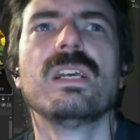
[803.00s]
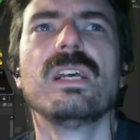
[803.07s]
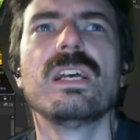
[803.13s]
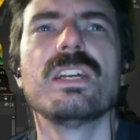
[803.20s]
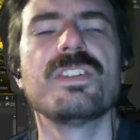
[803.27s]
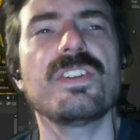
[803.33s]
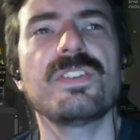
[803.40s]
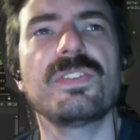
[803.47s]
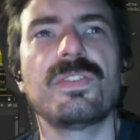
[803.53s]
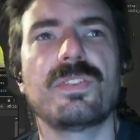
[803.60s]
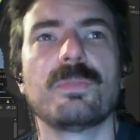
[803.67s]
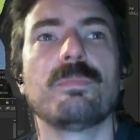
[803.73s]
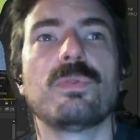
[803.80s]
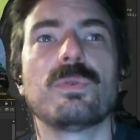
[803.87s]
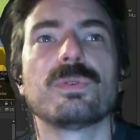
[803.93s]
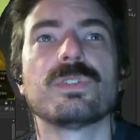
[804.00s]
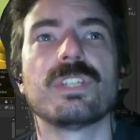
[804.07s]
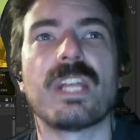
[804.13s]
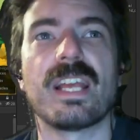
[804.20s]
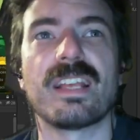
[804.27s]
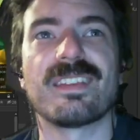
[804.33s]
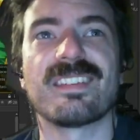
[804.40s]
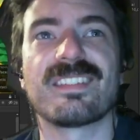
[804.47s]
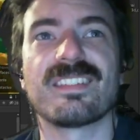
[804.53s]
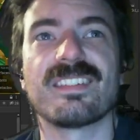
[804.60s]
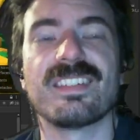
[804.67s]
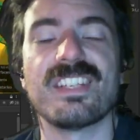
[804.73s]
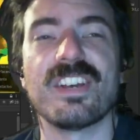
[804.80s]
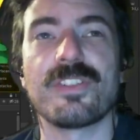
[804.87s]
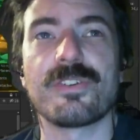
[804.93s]
And just as important as
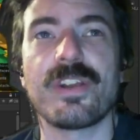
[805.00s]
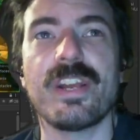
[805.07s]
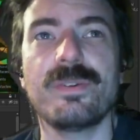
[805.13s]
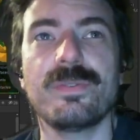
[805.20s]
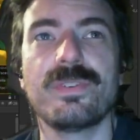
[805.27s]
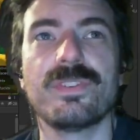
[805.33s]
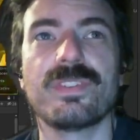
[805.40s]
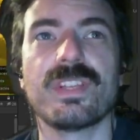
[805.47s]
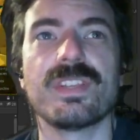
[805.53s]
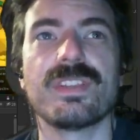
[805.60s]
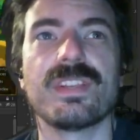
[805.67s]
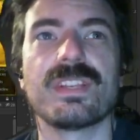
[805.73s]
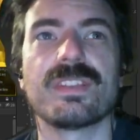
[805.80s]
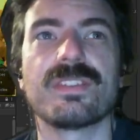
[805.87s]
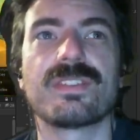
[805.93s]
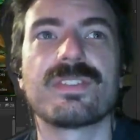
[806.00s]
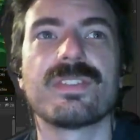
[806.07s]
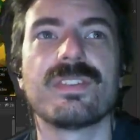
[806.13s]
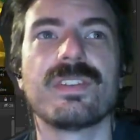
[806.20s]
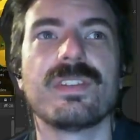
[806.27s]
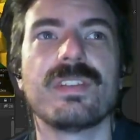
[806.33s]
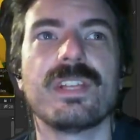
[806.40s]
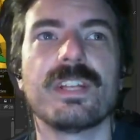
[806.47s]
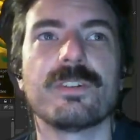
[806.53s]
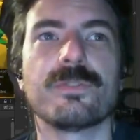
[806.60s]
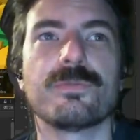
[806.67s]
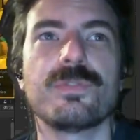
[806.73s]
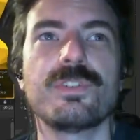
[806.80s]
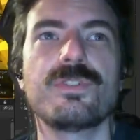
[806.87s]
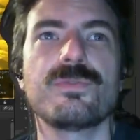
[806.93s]
the other houses and things that are
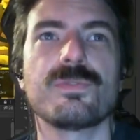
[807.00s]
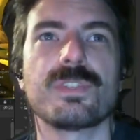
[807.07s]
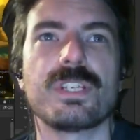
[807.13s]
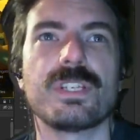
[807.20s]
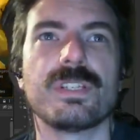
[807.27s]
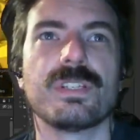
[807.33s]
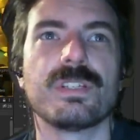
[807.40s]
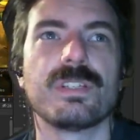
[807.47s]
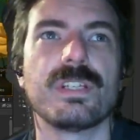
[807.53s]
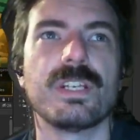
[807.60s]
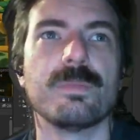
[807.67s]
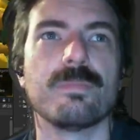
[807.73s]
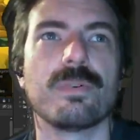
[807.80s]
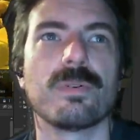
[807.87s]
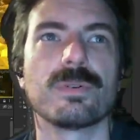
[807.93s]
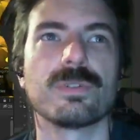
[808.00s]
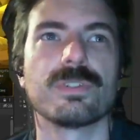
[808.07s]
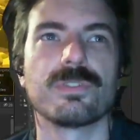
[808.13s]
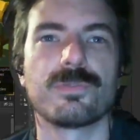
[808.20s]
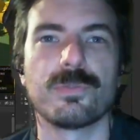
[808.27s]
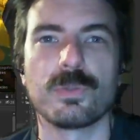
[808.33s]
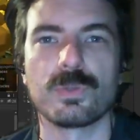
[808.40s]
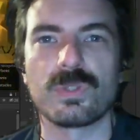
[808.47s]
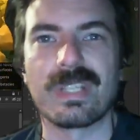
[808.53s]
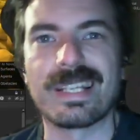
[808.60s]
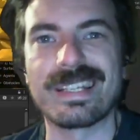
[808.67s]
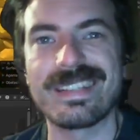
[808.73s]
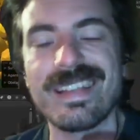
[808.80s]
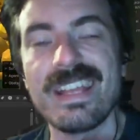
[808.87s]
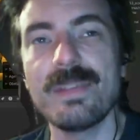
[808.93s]
visually important for like
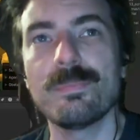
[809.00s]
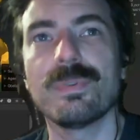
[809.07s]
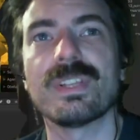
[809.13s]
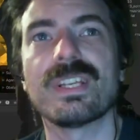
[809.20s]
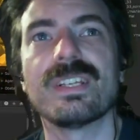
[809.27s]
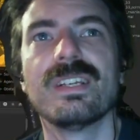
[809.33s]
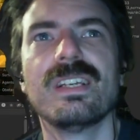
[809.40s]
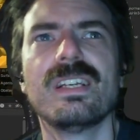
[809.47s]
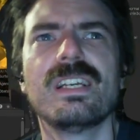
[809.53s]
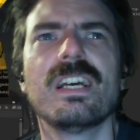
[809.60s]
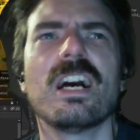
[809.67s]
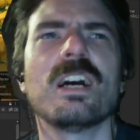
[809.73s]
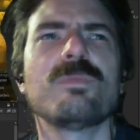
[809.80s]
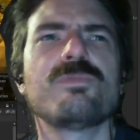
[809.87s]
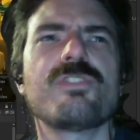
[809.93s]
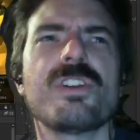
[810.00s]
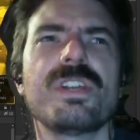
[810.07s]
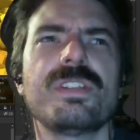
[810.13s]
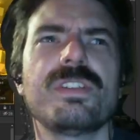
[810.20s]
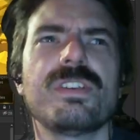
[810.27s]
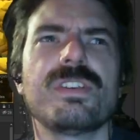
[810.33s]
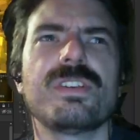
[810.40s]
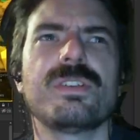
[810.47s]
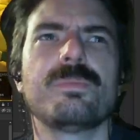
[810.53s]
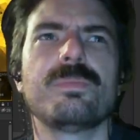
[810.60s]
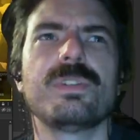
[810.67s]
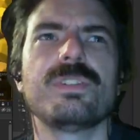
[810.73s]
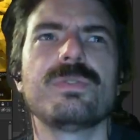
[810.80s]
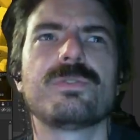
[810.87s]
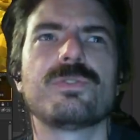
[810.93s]
gameplay, I'm trying to
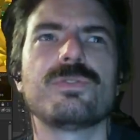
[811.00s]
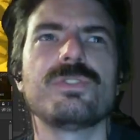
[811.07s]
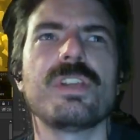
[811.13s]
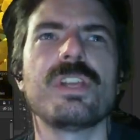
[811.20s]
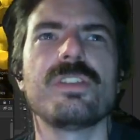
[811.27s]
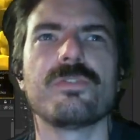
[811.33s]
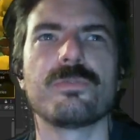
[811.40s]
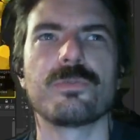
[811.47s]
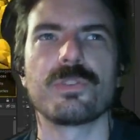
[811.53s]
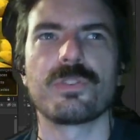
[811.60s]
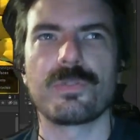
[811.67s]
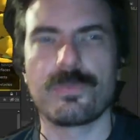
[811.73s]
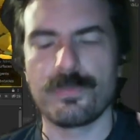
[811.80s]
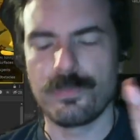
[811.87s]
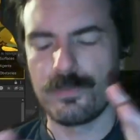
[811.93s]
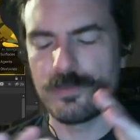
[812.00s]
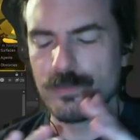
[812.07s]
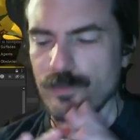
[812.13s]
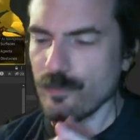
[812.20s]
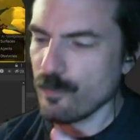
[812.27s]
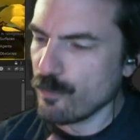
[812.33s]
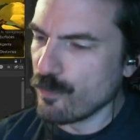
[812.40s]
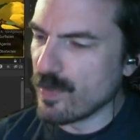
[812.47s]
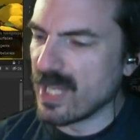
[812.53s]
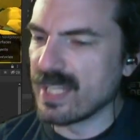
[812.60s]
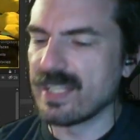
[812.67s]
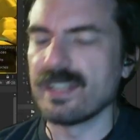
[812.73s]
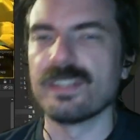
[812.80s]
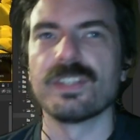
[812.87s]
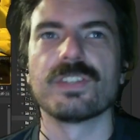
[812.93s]
be creative with
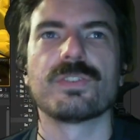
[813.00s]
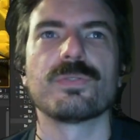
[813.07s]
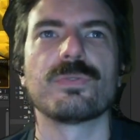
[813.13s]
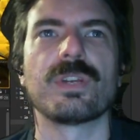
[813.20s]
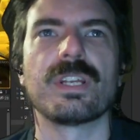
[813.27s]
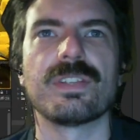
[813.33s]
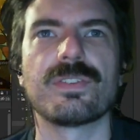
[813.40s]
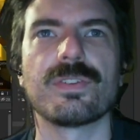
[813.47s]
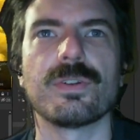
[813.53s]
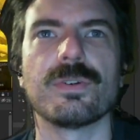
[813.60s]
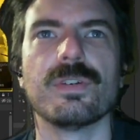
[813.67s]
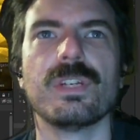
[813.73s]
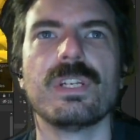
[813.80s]
making the terrain. So